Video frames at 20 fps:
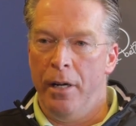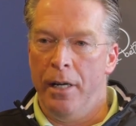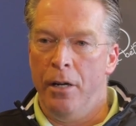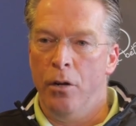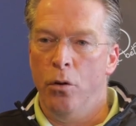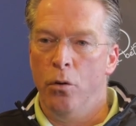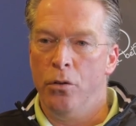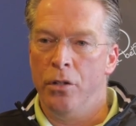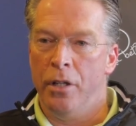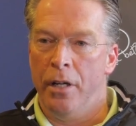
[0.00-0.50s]
He
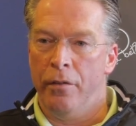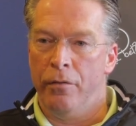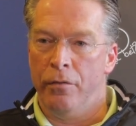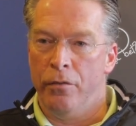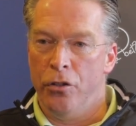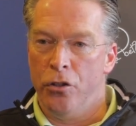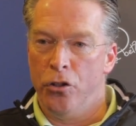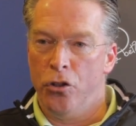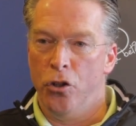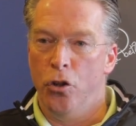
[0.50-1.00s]
goes there
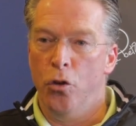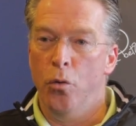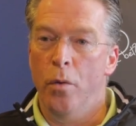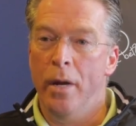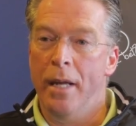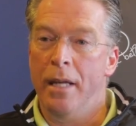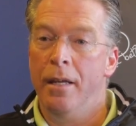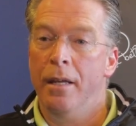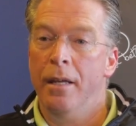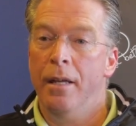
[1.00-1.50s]
for his
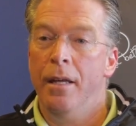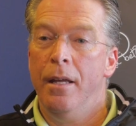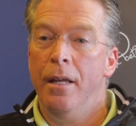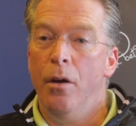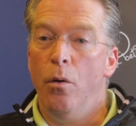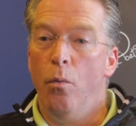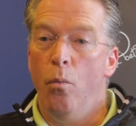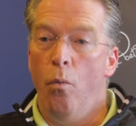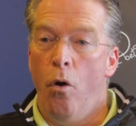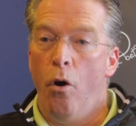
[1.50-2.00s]
2-week
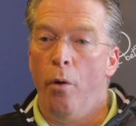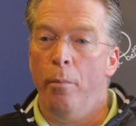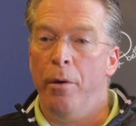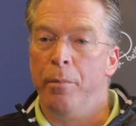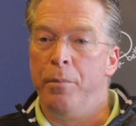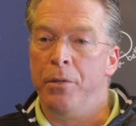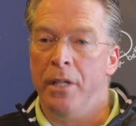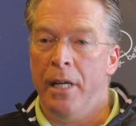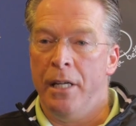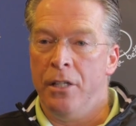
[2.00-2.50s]

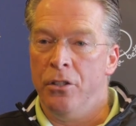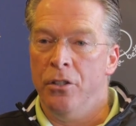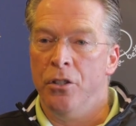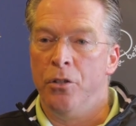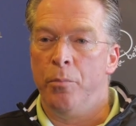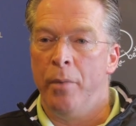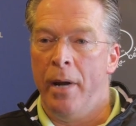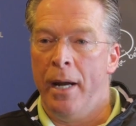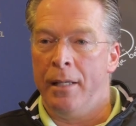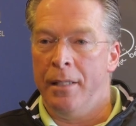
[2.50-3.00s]
warm-up session,
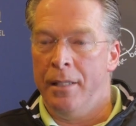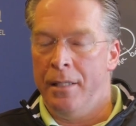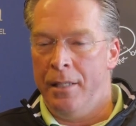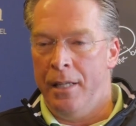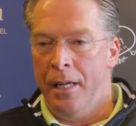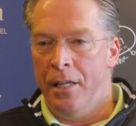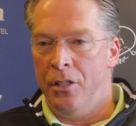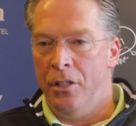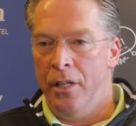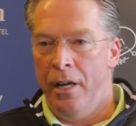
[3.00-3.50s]
his practice
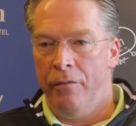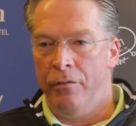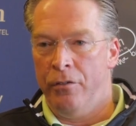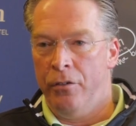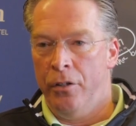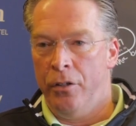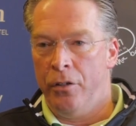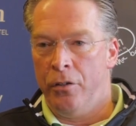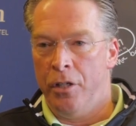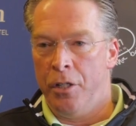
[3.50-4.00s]
session
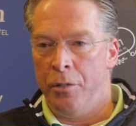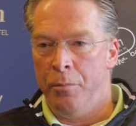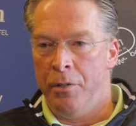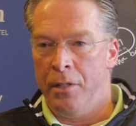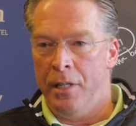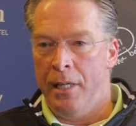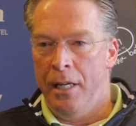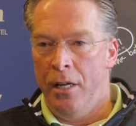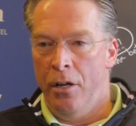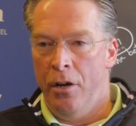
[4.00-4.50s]
after the
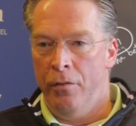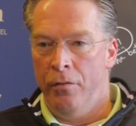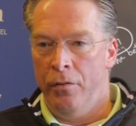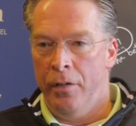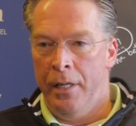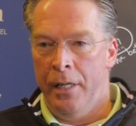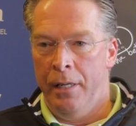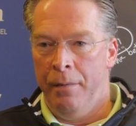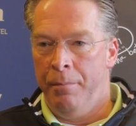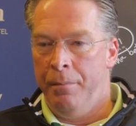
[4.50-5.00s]
Christmas layoff,
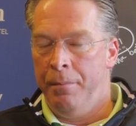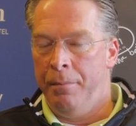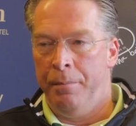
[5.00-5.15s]
and he,